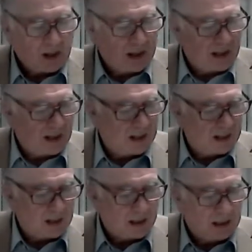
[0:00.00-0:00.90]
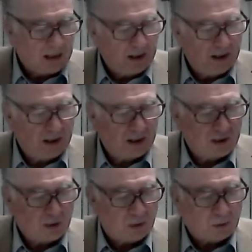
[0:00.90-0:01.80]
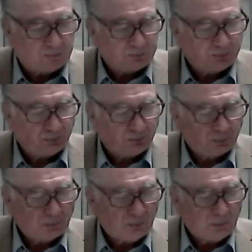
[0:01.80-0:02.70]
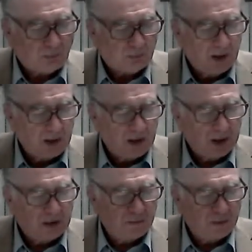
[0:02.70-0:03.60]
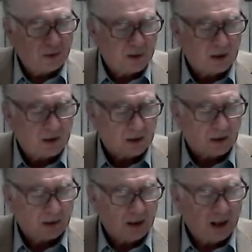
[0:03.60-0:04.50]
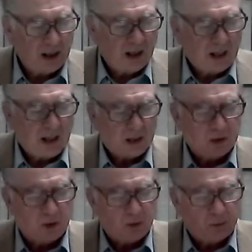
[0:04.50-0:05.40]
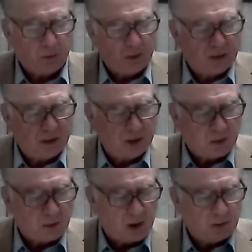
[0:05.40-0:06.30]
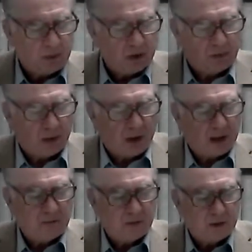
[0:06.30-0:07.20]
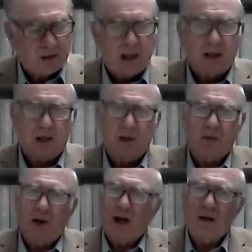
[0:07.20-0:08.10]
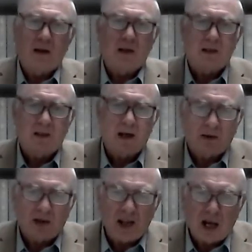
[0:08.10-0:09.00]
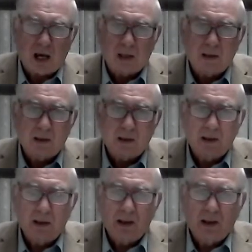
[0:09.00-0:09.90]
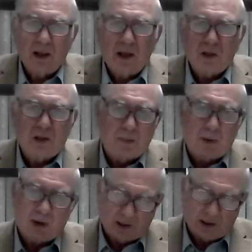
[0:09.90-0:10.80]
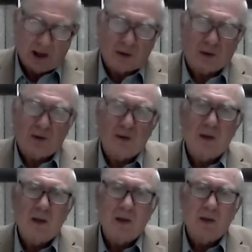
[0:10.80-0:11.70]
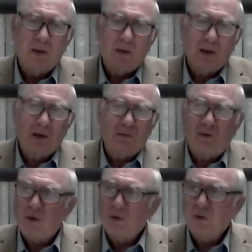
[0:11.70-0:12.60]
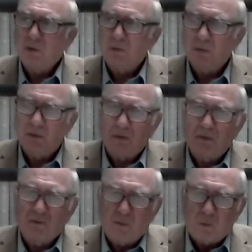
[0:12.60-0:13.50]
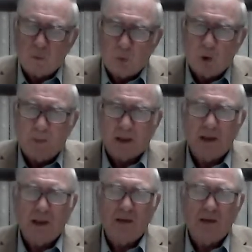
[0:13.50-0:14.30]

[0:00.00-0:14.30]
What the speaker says: And so it says in verse 6 here, I saw the woman drunk with the blood of the saints. Well, I don't like the sound of that. Somehow or another, this false woman,